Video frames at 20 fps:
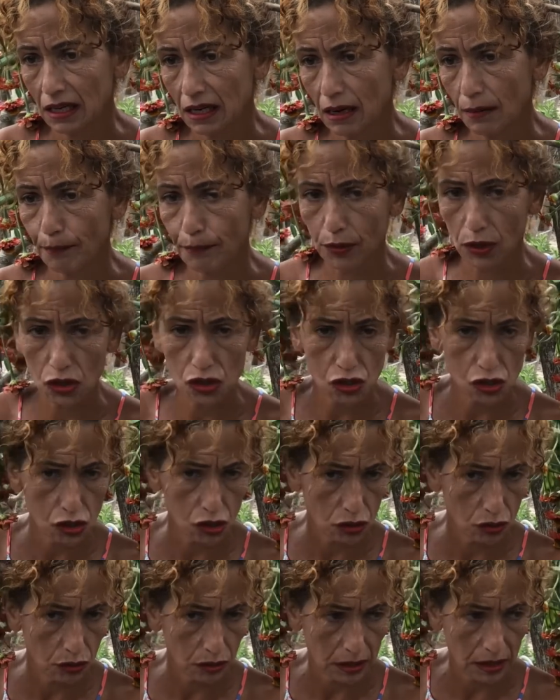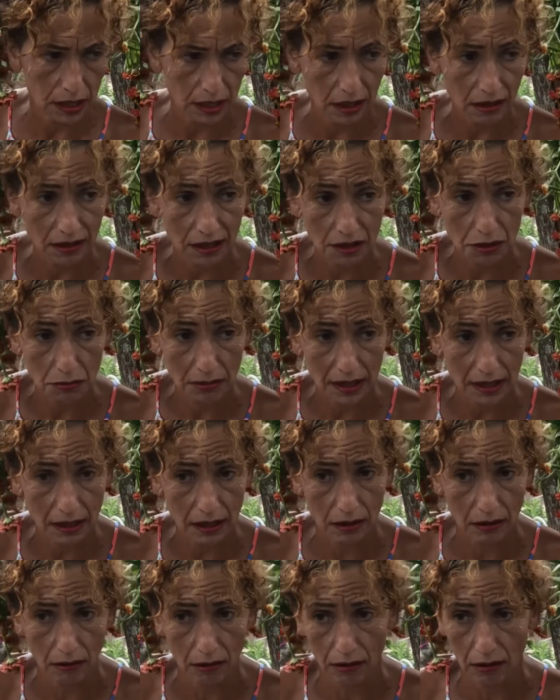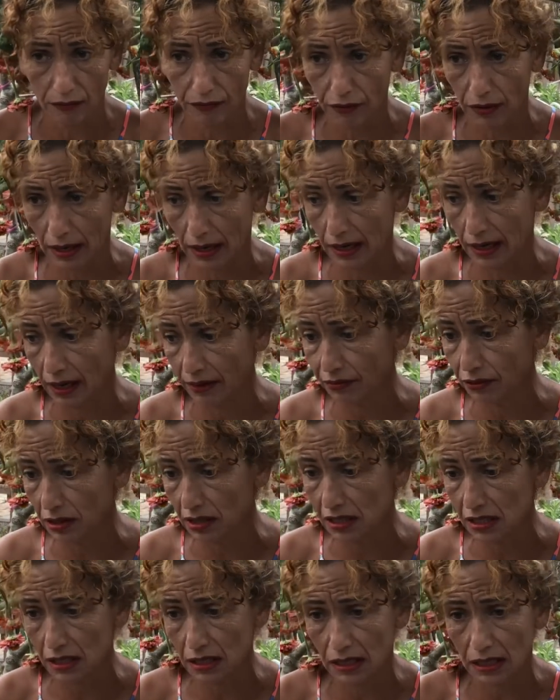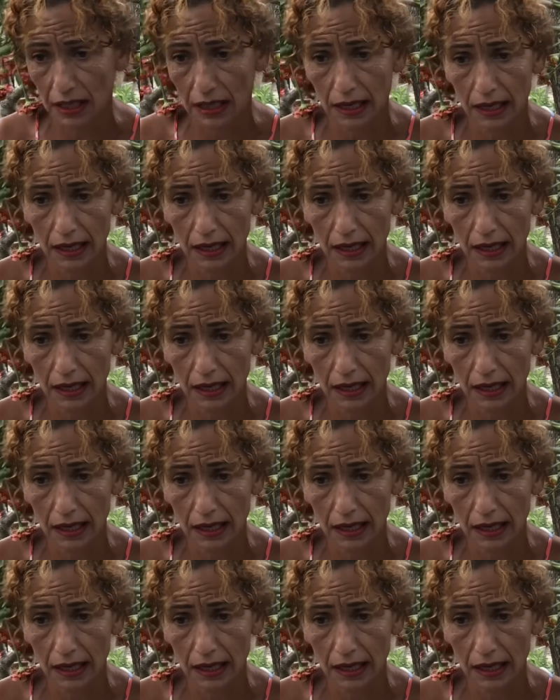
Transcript: approach you and tell you, hey, you want to go for a coffee or this and